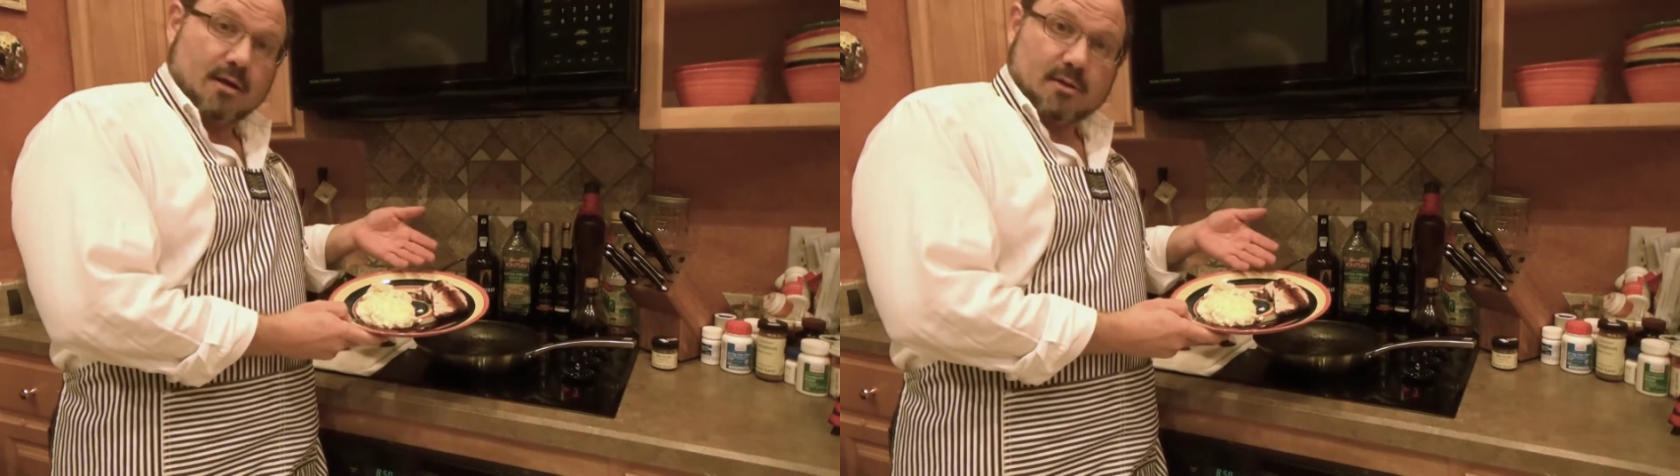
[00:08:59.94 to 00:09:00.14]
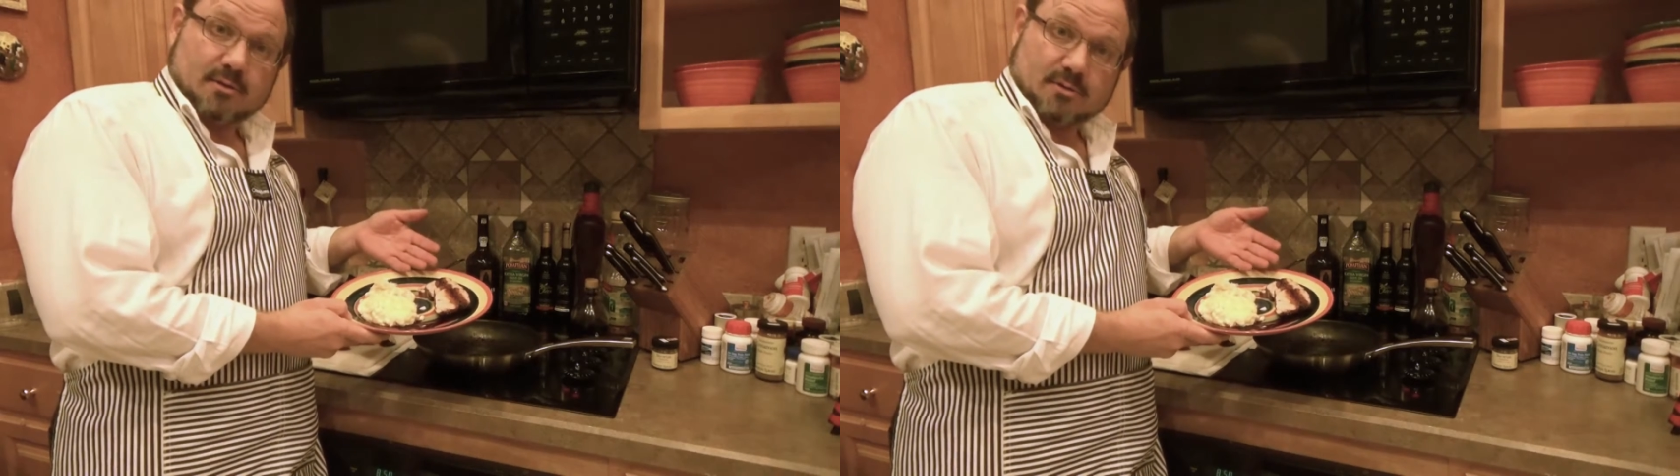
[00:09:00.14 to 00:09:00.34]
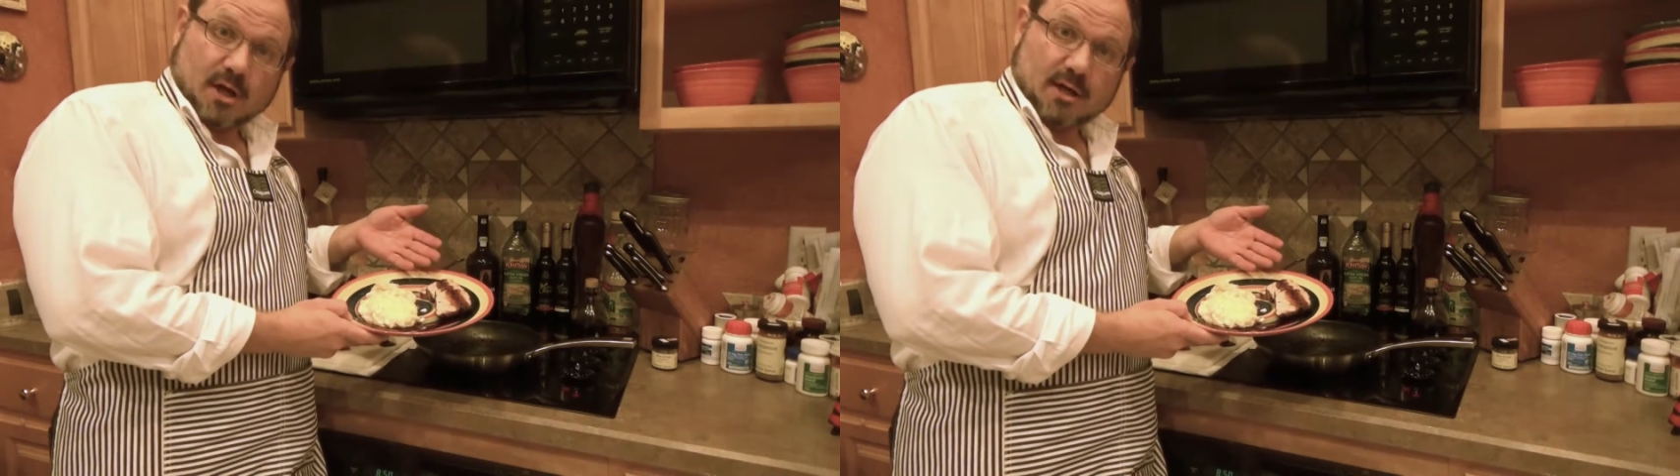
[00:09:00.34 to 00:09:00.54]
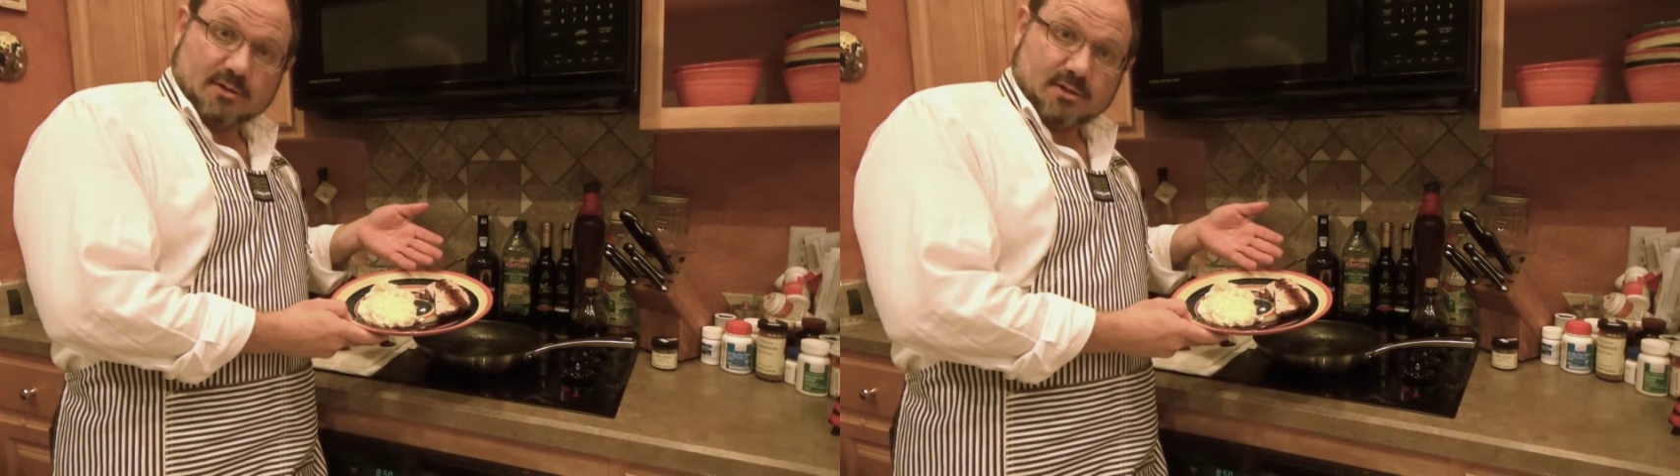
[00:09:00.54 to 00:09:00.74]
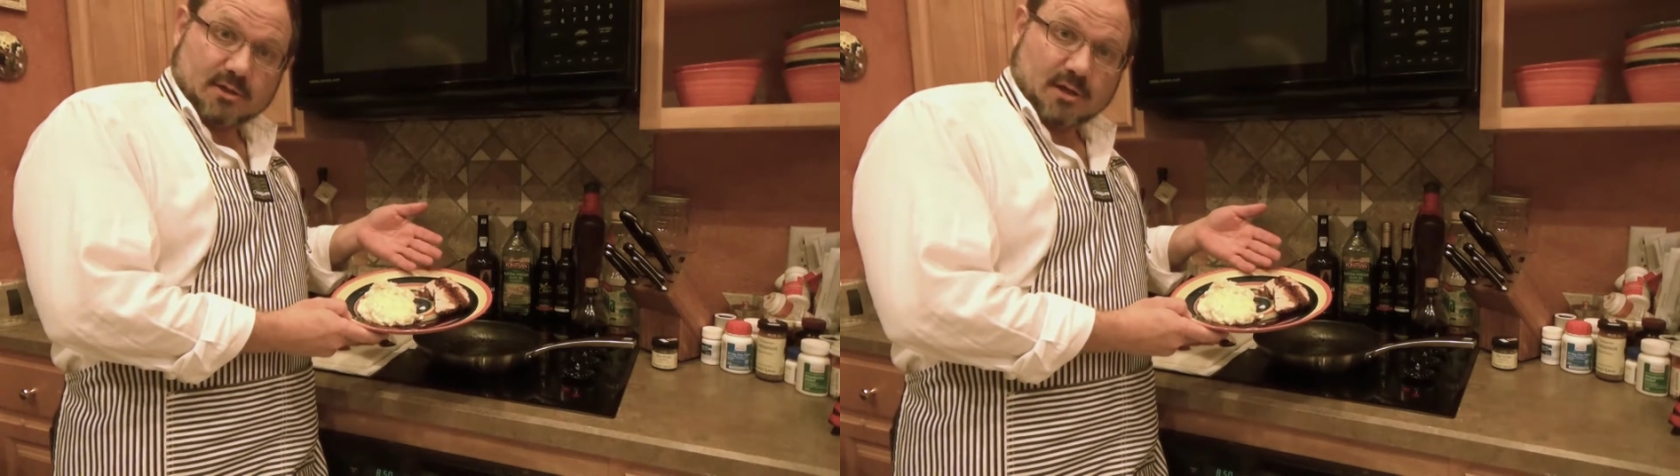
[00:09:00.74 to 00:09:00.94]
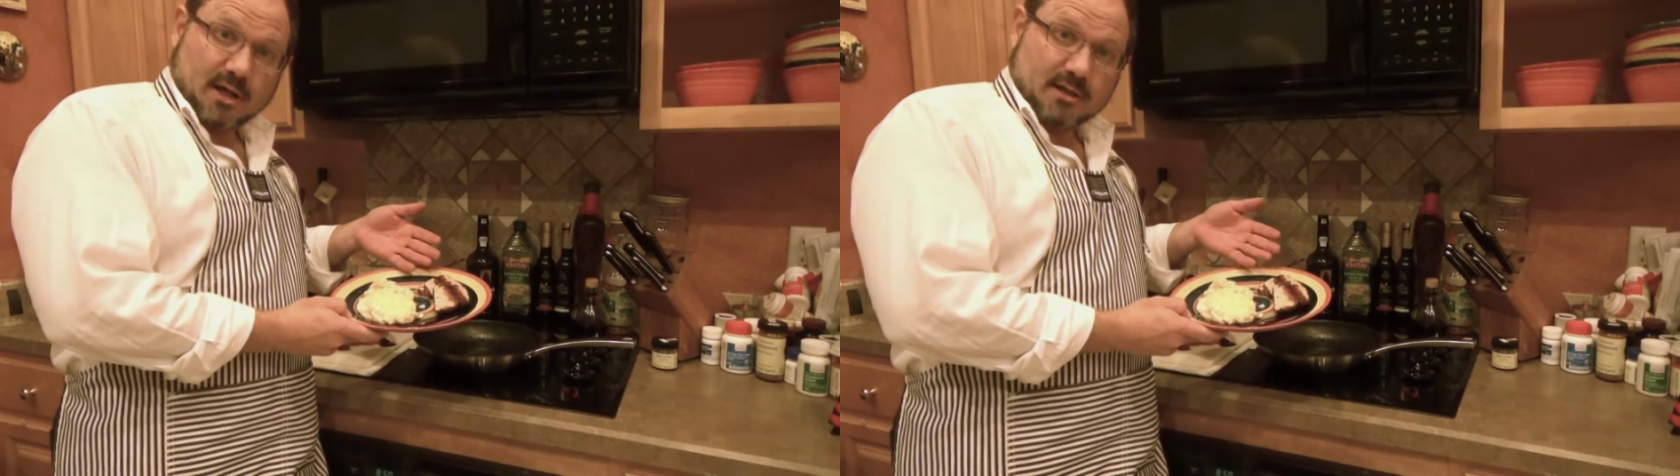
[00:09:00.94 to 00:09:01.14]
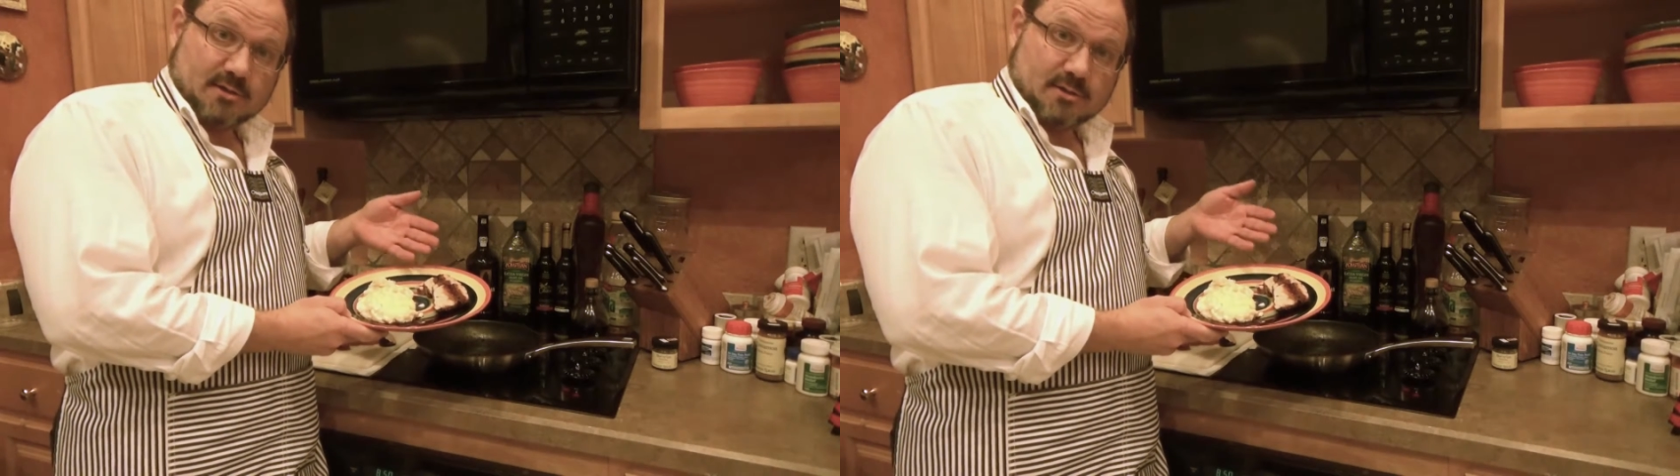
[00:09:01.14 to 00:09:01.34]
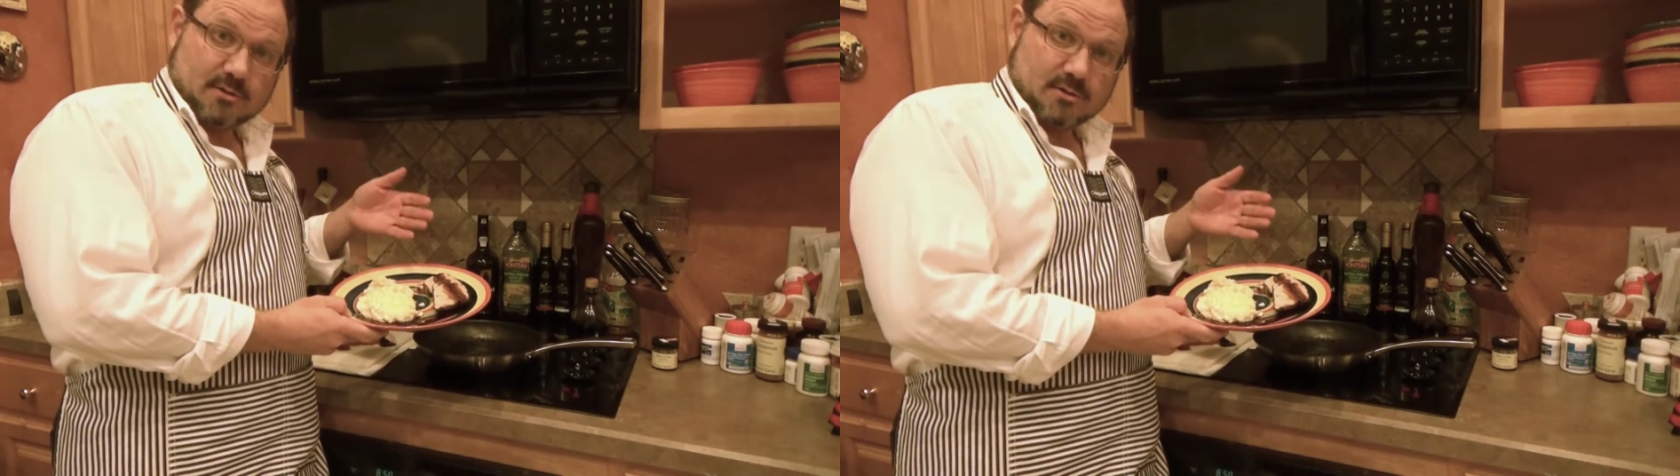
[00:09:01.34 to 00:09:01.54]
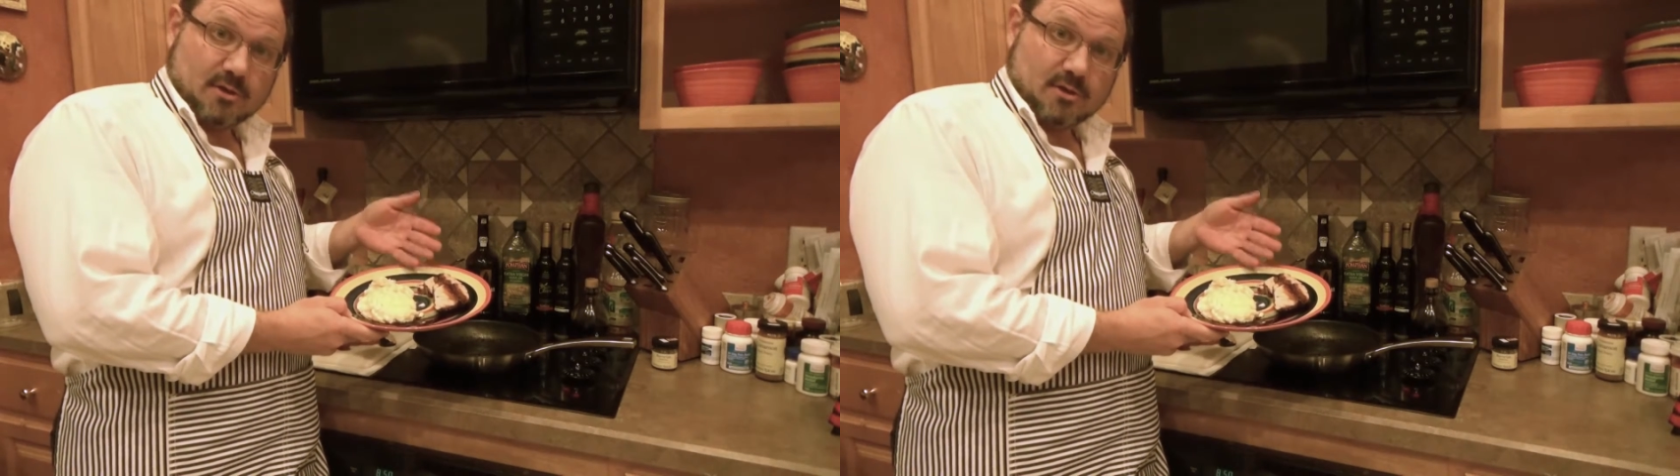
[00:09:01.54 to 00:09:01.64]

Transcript: The sauce is a nice